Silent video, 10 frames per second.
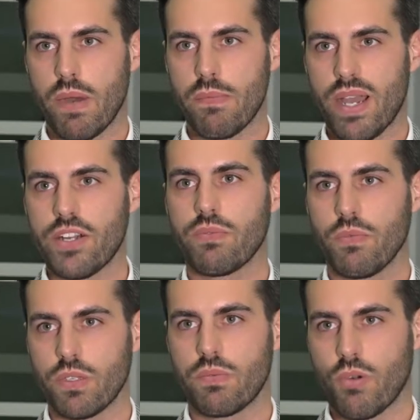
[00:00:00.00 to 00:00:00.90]
My passion
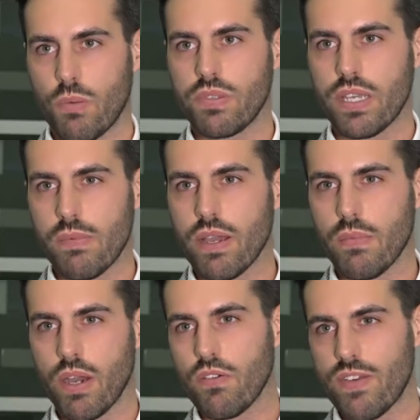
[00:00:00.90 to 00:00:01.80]
was property. My
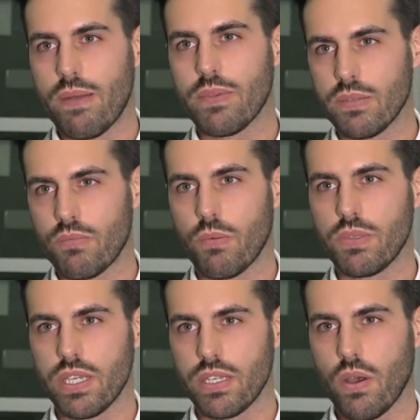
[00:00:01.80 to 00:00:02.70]
whole family's in property,